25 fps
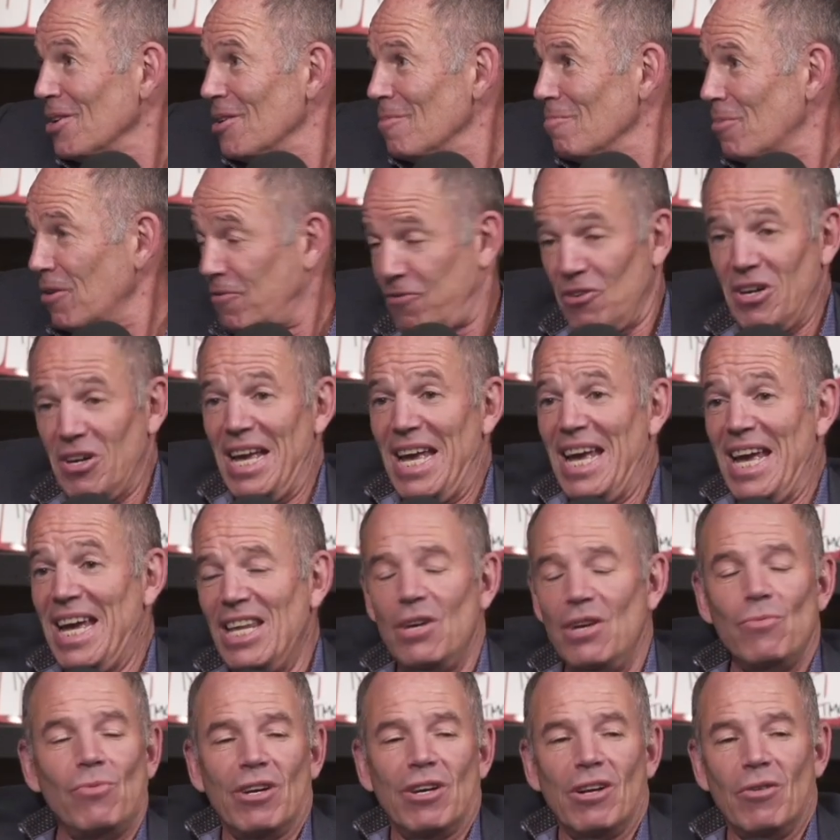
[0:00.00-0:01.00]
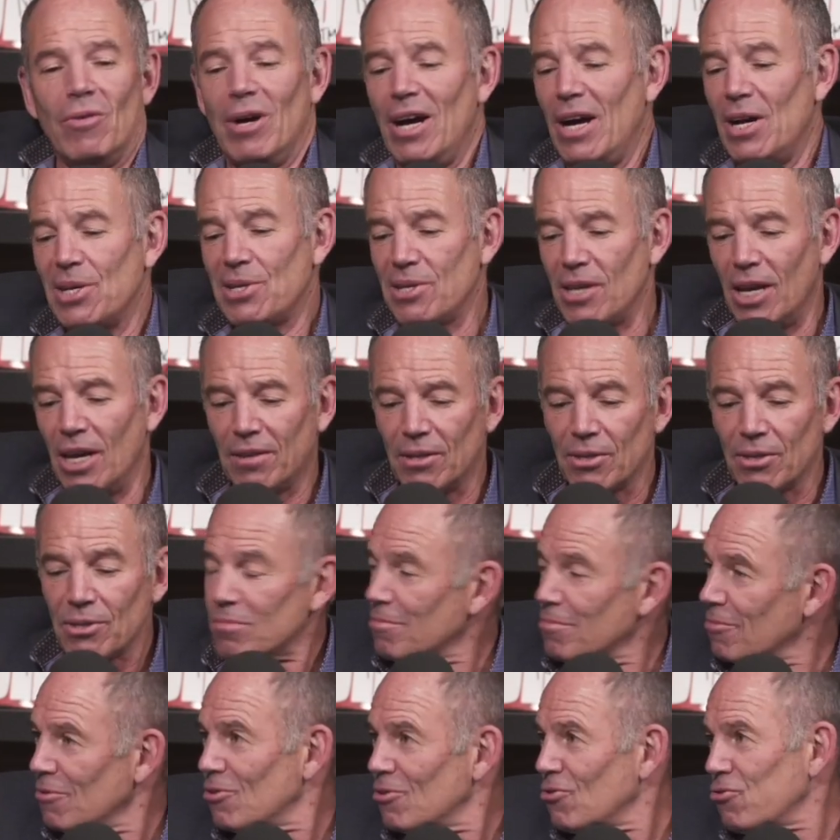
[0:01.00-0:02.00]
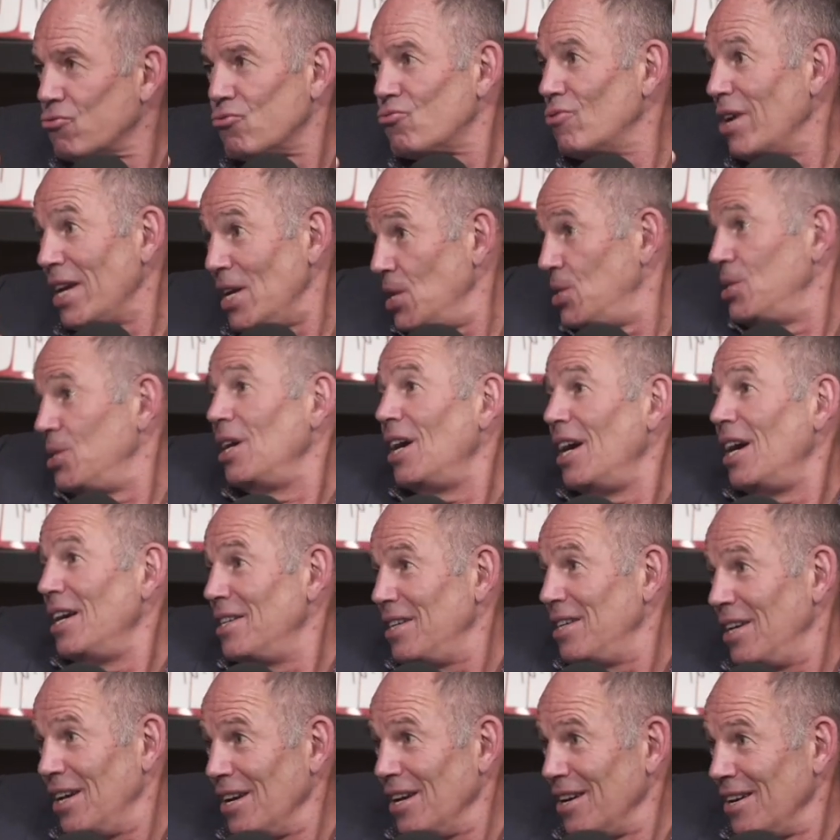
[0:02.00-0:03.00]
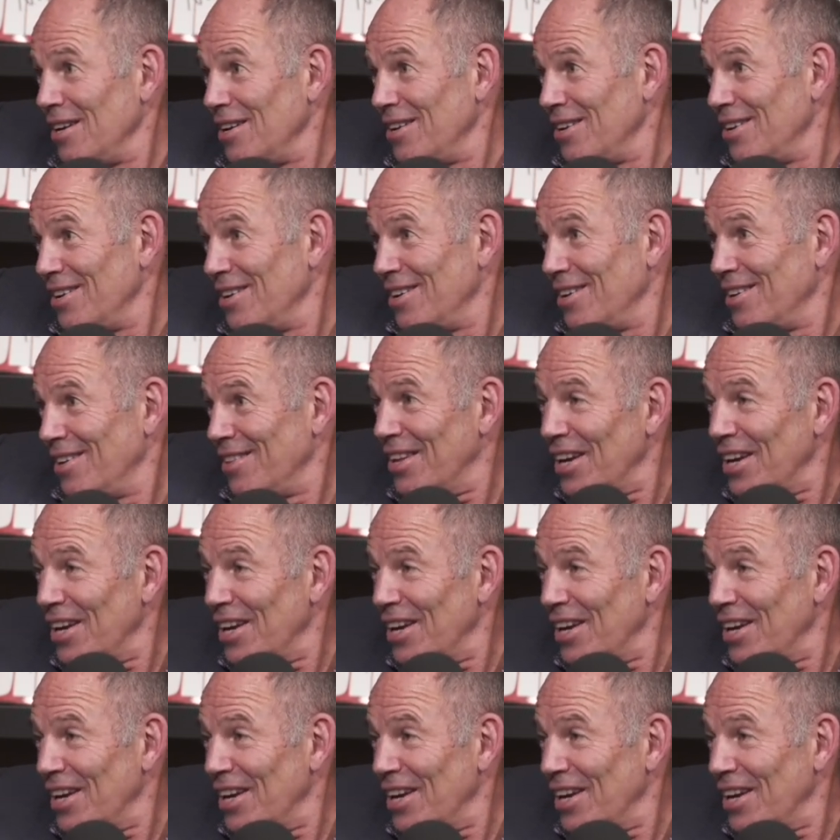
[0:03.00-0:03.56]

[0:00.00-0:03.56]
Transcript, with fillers: but for anyone who has like this crazy idea yeah.